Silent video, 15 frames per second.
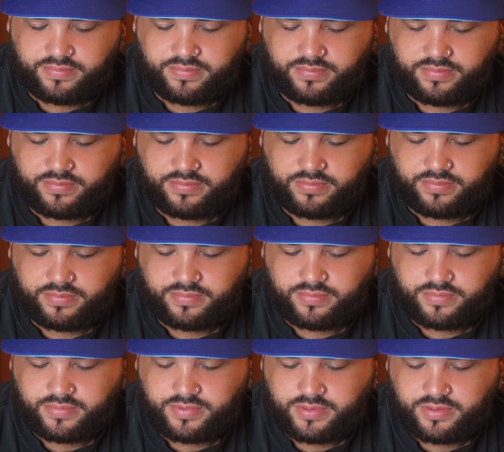
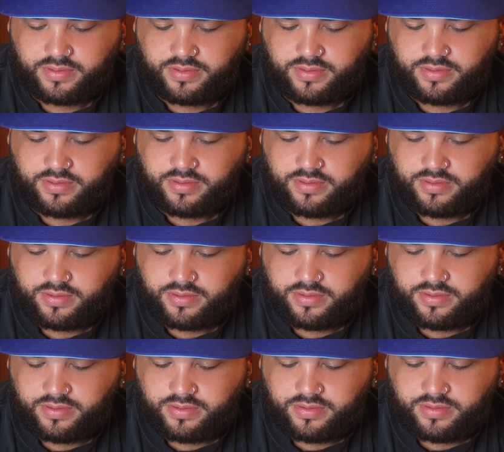
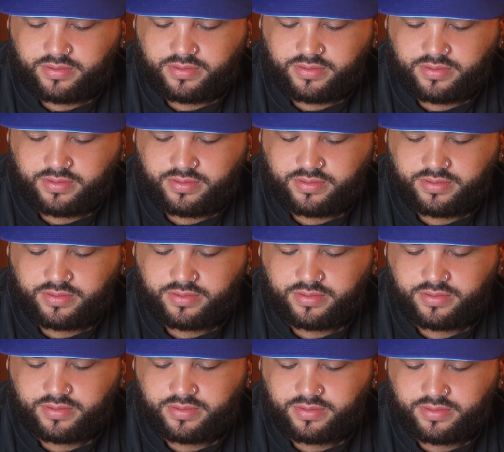
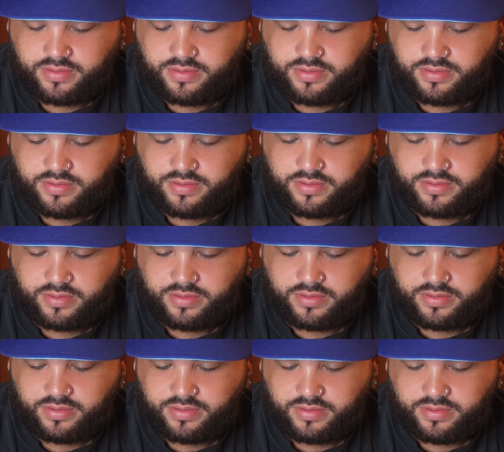
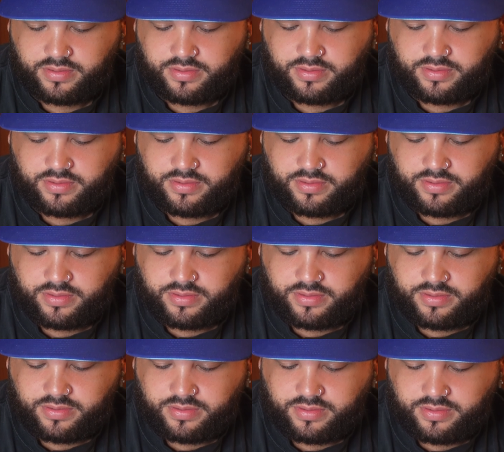
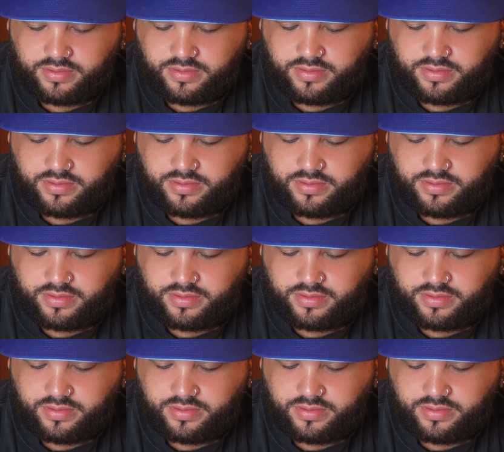(no one is talking)